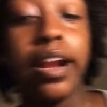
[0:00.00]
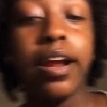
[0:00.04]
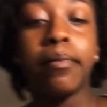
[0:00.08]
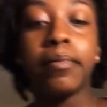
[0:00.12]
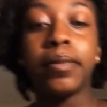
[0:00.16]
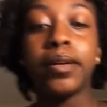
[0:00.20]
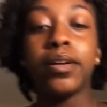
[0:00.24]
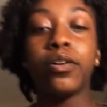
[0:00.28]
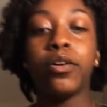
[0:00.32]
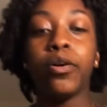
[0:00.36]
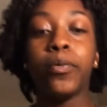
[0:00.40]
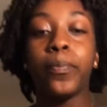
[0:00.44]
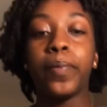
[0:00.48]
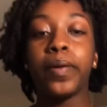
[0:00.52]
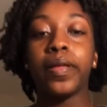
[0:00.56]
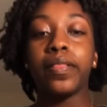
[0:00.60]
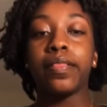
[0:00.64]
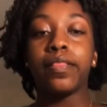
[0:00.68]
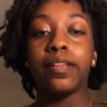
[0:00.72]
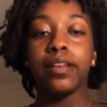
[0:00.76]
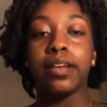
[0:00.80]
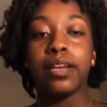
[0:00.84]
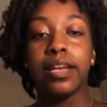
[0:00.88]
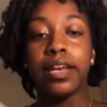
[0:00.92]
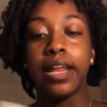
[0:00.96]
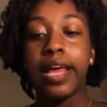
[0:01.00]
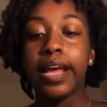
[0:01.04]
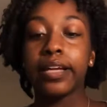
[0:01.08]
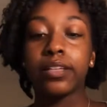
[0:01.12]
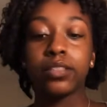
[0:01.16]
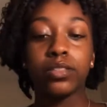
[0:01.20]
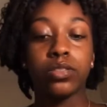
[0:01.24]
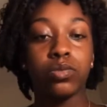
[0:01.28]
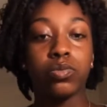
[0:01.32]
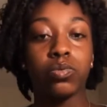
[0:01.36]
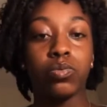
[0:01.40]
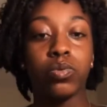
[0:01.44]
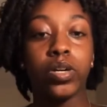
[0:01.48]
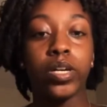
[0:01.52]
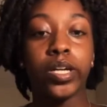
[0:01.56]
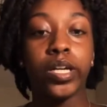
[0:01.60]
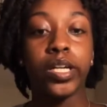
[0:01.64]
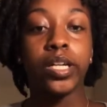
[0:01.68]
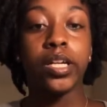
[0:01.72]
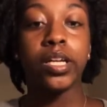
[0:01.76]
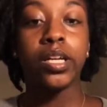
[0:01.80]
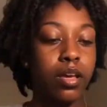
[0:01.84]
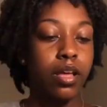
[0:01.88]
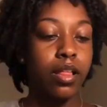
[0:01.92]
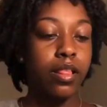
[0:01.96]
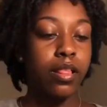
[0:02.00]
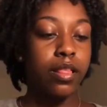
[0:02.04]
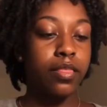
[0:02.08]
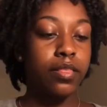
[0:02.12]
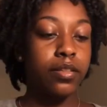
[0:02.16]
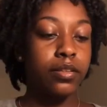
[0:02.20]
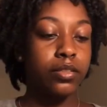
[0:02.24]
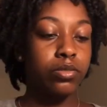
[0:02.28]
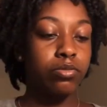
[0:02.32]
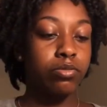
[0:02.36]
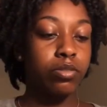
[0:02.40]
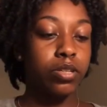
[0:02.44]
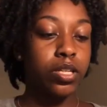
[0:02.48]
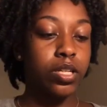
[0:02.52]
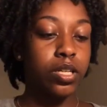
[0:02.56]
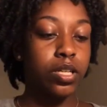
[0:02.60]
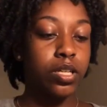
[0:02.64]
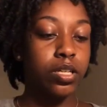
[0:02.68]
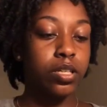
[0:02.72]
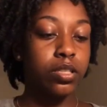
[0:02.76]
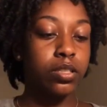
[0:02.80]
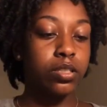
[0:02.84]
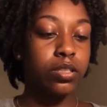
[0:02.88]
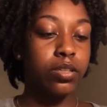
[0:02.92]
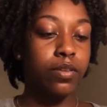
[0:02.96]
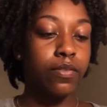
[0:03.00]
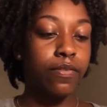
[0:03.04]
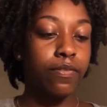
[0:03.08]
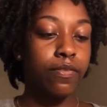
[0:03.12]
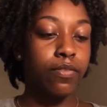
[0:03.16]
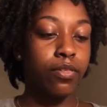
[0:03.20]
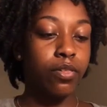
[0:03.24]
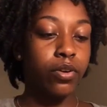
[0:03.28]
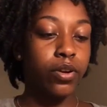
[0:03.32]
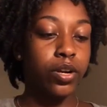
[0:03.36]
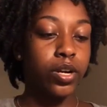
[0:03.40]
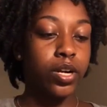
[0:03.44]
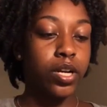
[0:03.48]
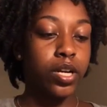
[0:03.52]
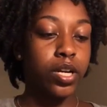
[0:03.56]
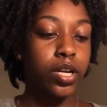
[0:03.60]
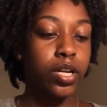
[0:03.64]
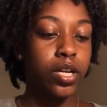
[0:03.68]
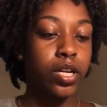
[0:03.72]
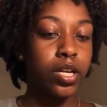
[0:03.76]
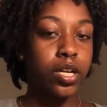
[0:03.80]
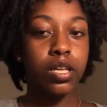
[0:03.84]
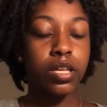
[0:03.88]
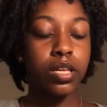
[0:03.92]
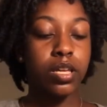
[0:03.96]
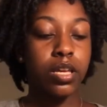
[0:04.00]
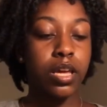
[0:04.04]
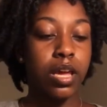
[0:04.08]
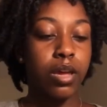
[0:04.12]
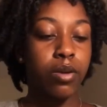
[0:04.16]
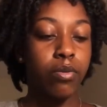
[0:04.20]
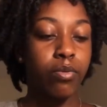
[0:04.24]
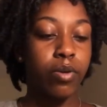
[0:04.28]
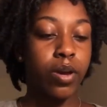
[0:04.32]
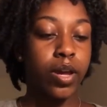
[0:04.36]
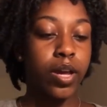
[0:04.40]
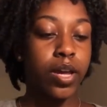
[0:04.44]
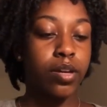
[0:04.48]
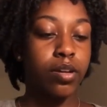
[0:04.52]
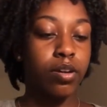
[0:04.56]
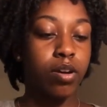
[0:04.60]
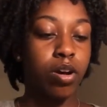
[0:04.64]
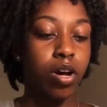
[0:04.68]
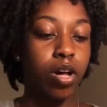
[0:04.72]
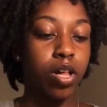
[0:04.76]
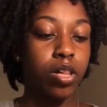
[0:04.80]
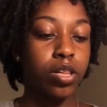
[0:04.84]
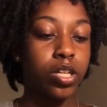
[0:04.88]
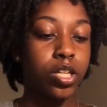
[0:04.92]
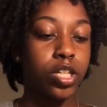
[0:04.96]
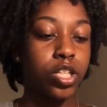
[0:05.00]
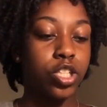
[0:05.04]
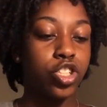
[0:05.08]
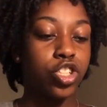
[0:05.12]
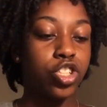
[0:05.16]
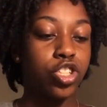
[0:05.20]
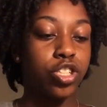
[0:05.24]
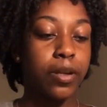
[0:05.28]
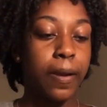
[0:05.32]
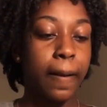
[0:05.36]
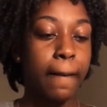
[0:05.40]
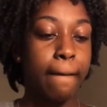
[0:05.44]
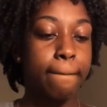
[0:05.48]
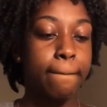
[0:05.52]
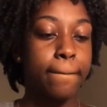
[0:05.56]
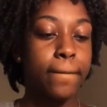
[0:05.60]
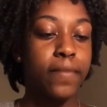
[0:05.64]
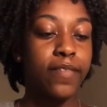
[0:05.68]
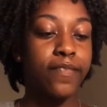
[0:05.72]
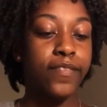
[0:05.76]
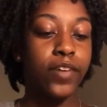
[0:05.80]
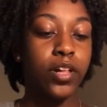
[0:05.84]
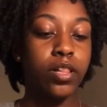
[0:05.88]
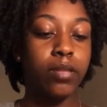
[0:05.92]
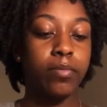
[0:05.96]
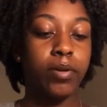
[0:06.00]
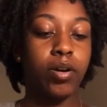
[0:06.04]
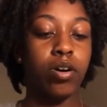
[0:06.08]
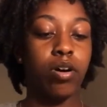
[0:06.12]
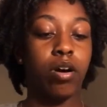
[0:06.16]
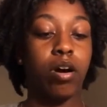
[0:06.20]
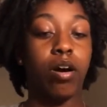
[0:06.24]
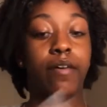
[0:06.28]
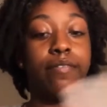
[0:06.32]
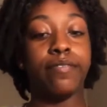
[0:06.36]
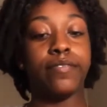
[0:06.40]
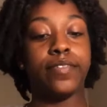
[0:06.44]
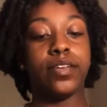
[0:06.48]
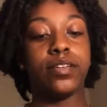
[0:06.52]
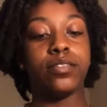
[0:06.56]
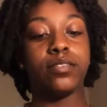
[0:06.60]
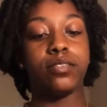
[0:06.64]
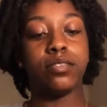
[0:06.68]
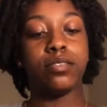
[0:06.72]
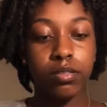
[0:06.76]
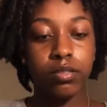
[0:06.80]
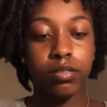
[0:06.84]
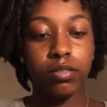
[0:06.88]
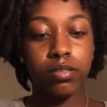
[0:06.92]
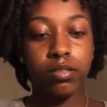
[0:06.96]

now I'm going to open the next one. And then this one is the Florida Gateway College Volleyball Office.